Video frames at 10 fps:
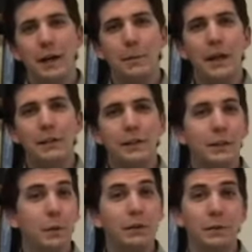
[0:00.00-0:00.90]

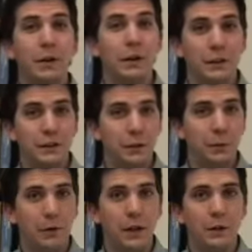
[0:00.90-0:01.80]
Basically what Democracy
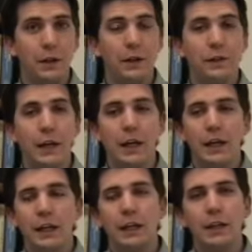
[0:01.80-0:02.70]
2.0
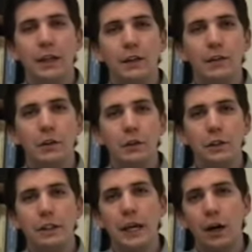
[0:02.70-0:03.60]
is
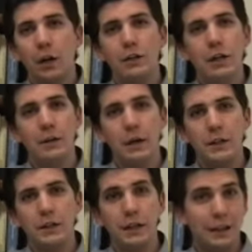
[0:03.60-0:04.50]
looking at our
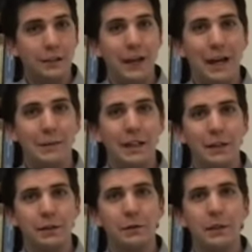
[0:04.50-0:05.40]
generation and this time in
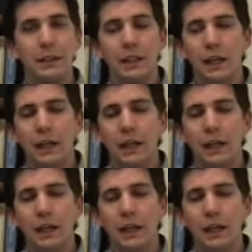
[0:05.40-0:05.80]
history